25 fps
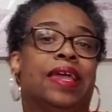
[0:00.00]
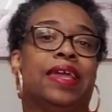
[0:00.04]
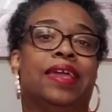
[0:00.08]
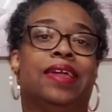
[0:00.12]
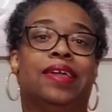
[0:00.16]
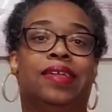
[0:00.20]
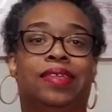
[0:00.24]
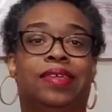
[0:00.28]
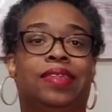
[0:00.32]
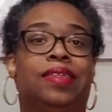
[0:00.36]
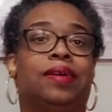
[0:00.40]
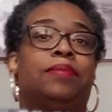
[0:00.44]

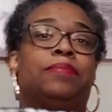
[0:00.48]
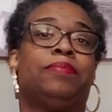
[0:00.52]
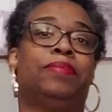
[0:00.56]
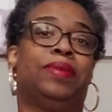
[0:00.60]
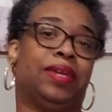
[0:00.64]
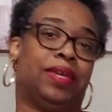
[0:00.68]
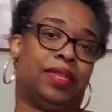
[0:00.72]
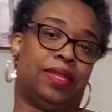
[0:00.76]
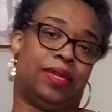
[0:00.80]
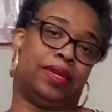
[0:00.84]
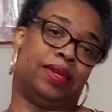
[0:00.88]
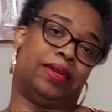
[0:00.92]
Ended up
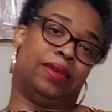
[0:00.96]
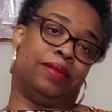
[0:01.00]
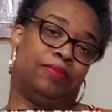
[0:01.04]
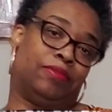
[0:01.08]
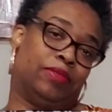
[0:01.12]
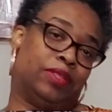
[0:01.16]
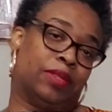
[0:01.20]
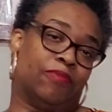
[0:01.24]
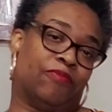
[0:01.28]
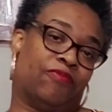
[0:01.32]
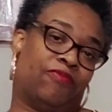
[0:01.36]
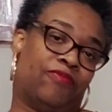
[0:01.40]

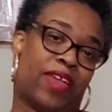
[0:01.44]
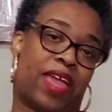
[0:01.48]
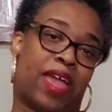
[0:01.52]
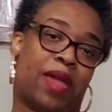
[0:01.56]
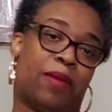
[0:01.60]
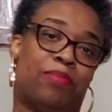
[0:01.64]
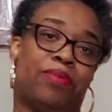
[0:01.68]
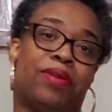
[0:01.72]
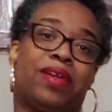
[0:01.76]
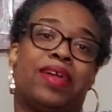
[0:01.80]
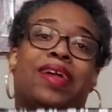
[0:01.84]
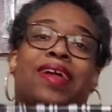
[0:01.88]
getting some
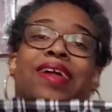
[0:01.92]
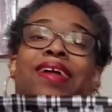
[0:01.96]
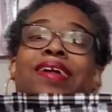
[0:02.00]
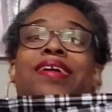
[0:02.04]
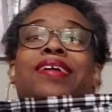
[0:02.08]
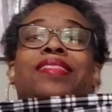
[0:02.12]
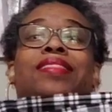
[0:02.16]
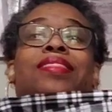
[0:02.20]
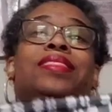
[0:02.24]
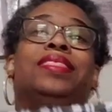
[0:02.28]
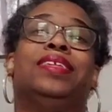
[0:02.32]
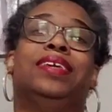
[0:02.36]
fabric,
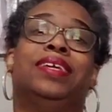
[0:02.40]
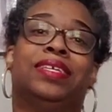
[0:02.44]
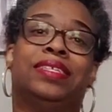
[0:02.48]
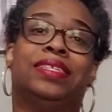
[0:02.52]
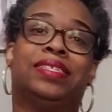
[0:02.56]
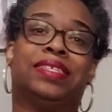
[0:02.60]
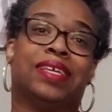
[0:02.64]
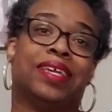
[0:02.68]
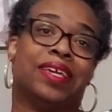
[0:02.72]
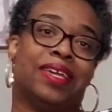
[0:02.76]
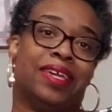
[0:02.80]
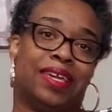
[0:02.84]
and
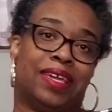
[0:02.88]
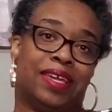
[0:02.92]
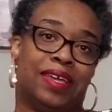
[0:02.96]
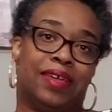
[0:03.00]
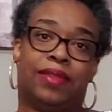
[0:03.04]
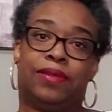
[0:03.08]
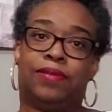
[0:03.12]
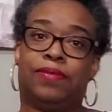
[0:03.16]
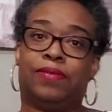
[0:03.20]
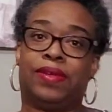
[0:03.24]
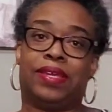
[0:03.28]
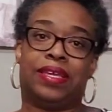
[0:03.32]
this
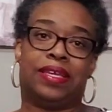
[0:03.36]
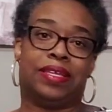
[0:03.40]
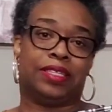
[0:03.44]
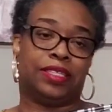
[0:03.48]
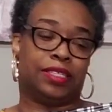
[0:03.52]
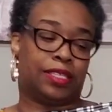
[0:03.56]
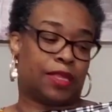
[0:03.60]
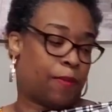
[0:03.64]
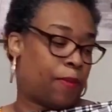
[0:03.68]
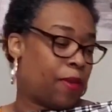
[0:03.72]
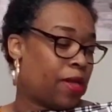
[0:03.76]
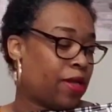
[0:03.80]
again
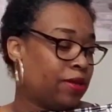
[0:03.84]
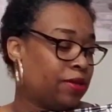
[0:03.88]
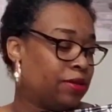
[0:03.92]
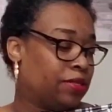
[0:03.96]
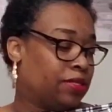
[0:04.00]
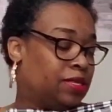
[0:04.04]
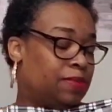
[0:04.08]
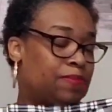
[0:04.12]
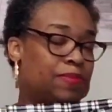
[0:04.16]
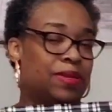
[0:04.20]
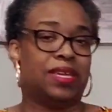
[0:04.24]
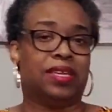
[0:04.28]
is
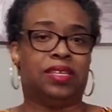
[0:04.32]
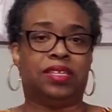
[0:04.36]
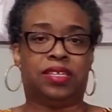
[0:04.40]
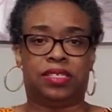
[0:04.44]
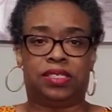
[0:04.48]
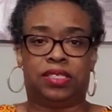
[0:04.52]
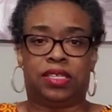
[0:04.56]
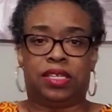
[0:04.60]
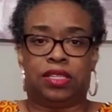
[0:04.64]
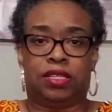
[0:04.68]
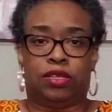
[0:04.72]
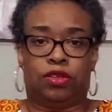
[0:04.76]
supposed to be
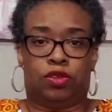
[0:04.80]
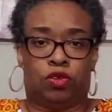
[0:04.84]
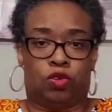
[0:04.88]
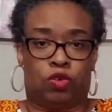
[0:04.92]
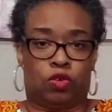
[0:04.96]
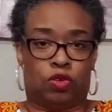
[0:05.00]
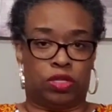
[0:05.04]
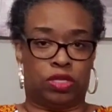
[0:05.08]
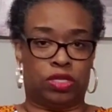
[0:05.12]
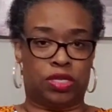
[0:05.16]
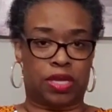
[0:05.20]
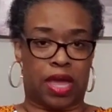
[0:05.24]
just a
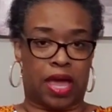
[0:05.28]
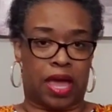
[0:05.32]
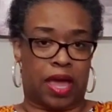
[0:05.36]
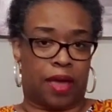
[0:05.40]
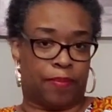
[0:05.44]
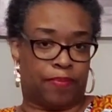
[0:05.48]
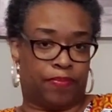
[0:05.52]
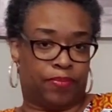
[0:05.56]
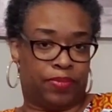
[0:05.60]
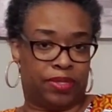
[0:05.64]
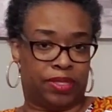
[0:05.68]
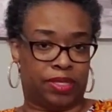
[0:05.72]
little
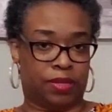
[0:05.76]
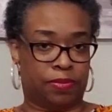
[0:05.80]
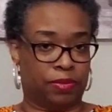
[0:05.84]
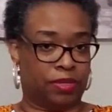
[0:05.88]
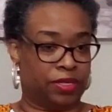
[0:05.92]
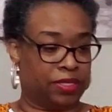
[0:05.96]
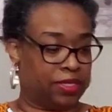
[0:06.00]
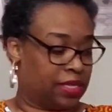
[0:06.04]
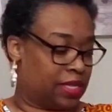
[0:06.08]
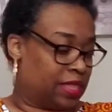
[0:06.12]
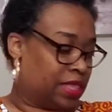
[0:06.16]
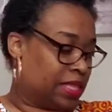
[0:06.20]
top
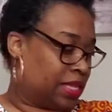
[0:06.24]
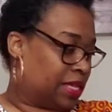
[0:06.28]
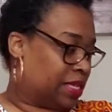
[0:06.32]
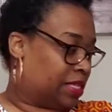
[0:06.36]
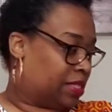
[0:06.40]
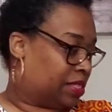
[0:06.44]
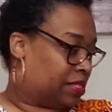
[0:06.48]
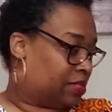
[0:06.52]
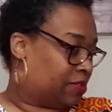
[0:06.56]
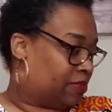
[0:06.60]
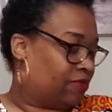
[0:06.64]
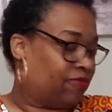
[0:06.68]
similar to
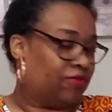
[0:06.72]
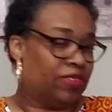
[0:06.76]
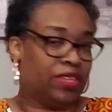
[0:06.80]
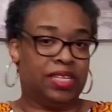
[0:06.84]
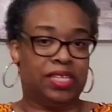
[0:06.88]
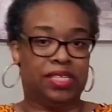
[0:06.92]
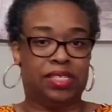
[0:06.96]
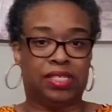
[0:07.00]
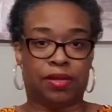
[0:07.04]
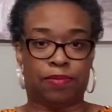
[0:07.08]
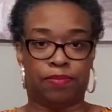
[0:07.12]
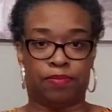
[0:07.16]
this,
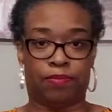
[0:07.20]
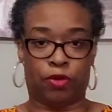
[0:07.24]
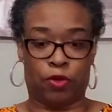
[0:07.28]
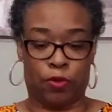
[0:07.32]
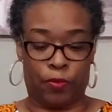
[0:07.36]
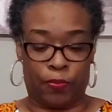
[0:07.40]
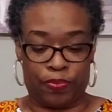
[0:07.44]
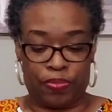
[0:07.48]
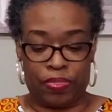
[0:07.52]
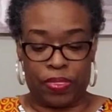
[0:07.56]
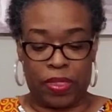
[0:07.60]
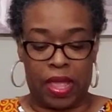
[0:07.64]
really
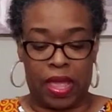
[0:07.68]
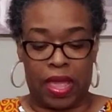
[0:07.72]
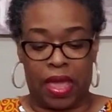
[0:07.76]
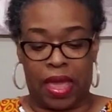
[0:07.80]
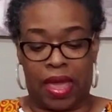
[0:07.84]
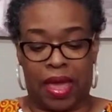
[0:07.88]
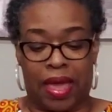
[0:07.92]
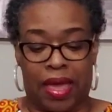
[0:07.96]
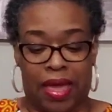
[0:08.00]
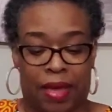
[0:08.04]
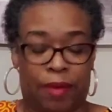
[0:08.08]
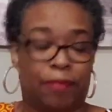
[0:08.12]
simple.
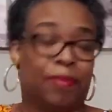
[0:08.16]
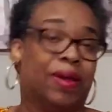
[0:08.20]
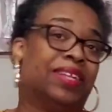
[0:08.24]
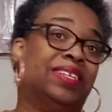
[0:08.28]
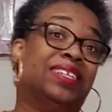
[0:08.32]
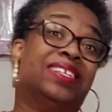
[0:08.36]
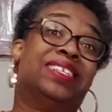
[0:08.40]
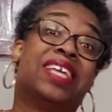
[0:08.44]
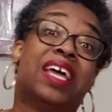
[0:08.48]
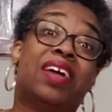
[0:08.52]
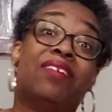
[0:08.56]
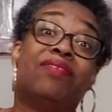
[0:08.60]
I
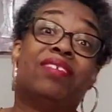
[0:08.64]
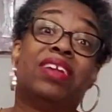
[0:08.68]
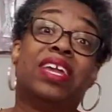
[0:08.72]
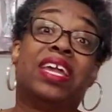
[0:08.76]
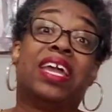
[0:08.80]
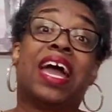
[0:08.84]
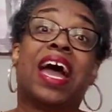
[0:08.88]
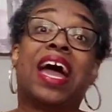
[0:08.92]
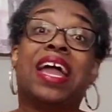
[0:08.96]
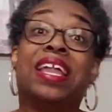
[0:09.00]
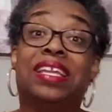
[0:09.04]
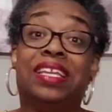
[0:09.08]
just
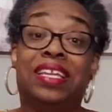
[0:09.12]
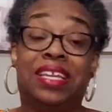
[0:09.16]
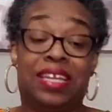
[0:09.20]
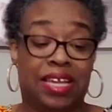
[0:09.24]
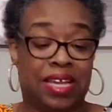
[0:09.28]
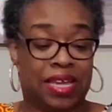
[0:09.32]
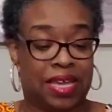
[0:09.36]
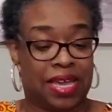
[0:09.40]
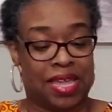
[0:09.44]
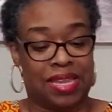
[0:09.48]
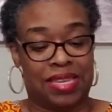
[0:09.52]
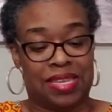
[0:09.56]
haven't gotten
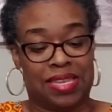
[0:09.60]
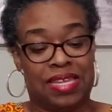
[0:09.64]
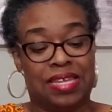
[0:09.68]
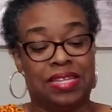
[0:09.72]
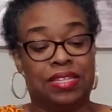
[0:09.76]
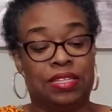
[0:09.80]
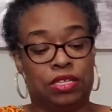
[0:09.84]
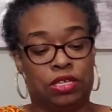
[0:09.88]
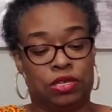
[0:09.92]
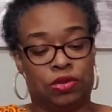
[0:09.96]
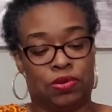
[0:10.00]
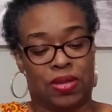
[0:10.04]
cutting
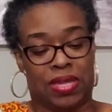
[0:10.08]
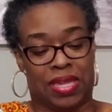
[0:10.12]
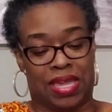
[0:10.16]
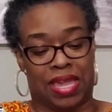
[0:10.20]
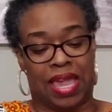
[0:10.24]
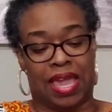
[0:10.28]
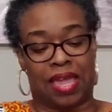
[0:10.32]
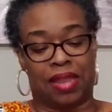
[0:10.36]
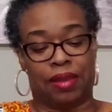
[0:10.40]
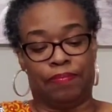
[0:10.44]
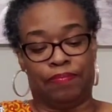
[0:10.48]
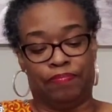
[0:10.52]
into it
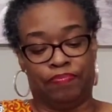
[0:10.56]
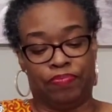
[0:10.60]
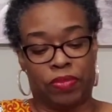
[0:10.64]
yet.